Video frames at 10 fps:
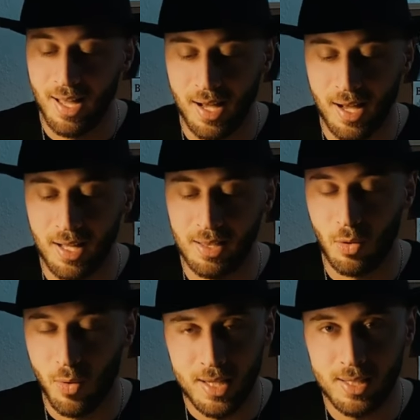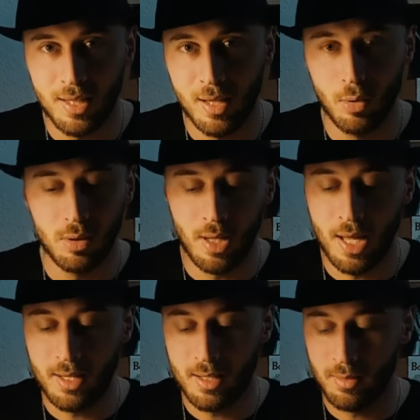The rest he would
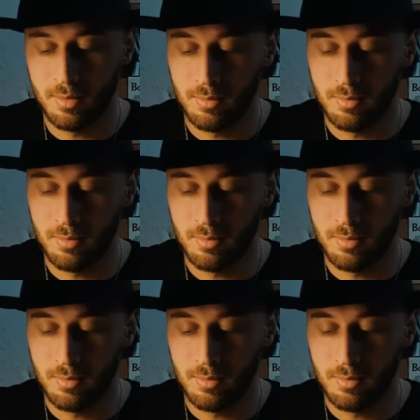like